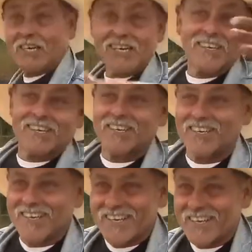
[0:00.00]
got
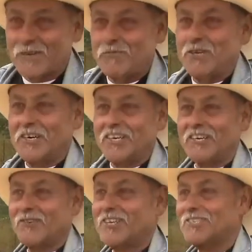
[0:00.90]
a community
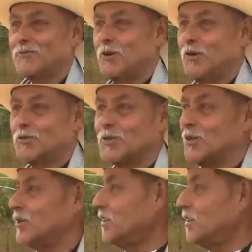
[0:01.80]
across the road, so